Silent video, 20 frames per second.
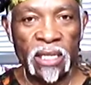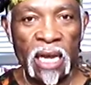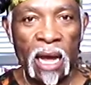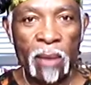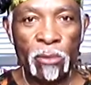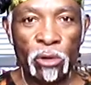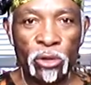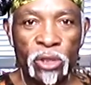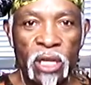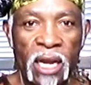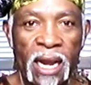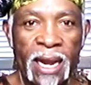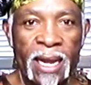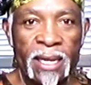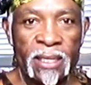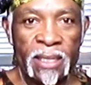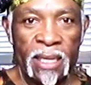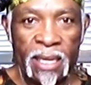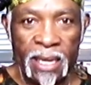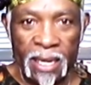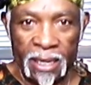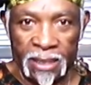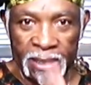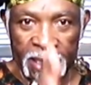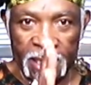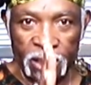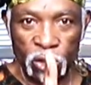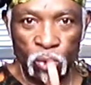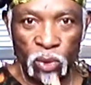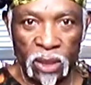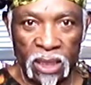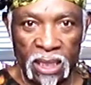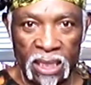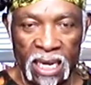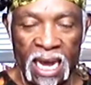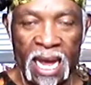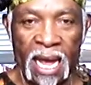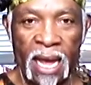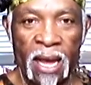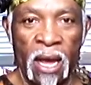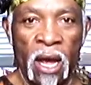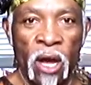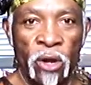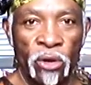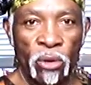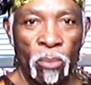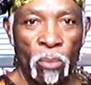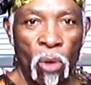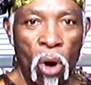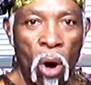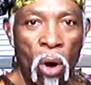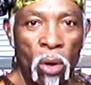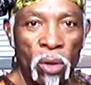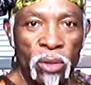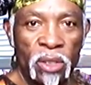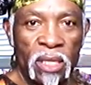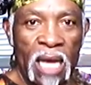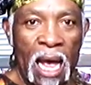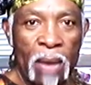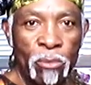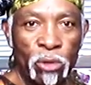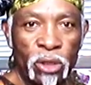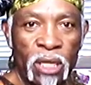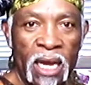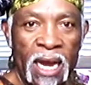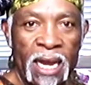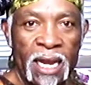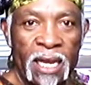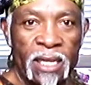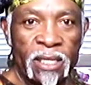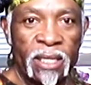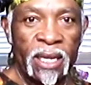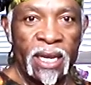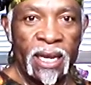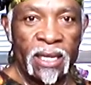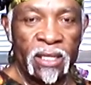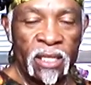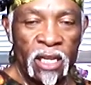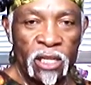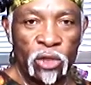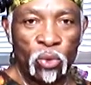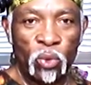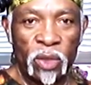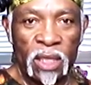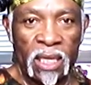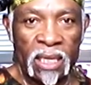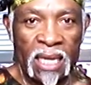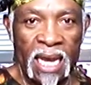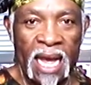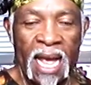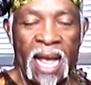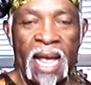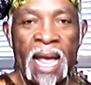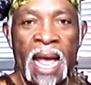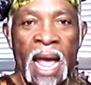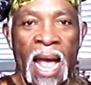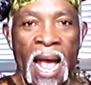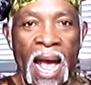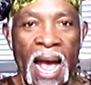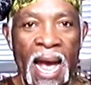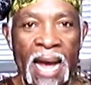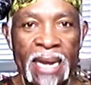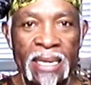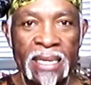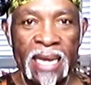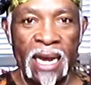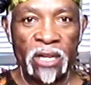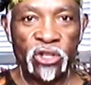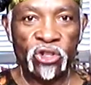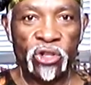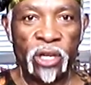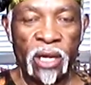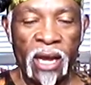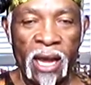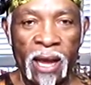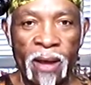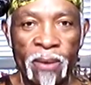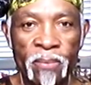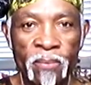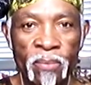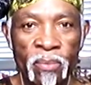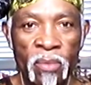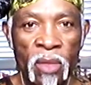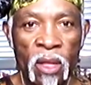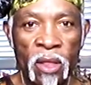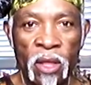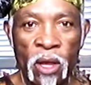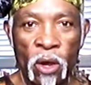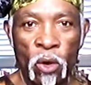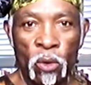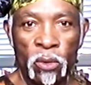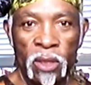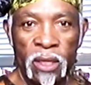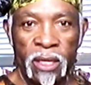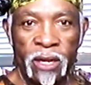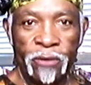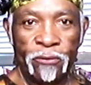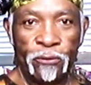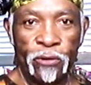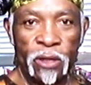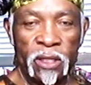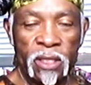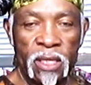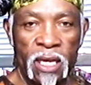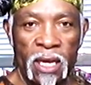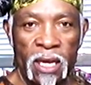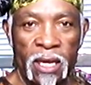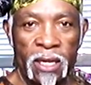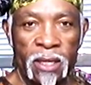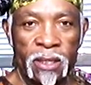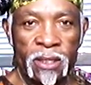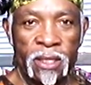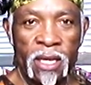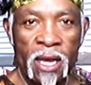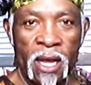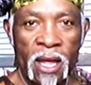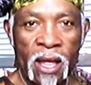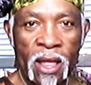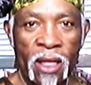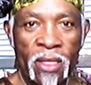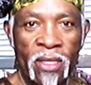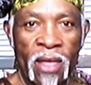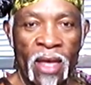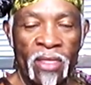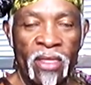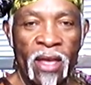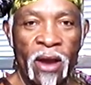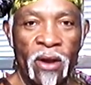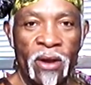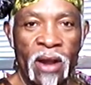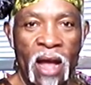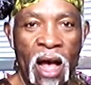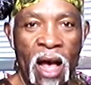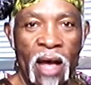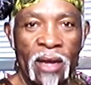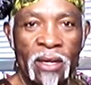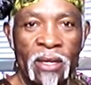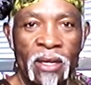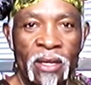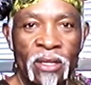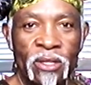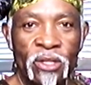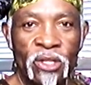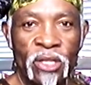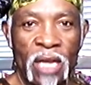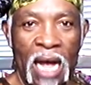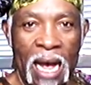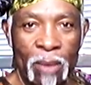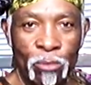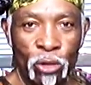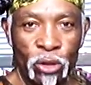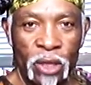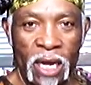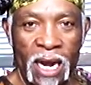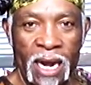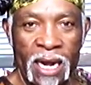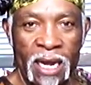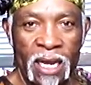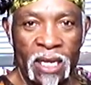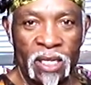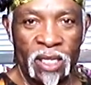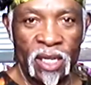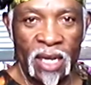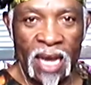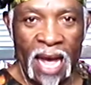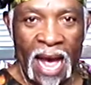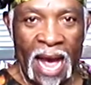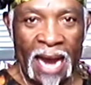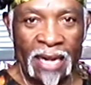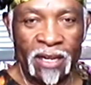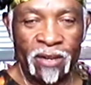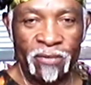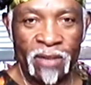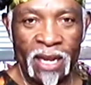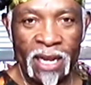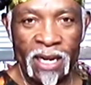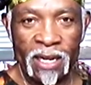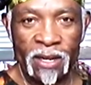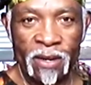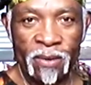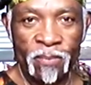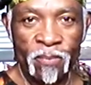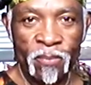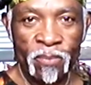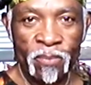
simultaneously exists with today. Tomorrow simultaneously exists with today and yesterday. The only difference is that they're not simultaneously activated.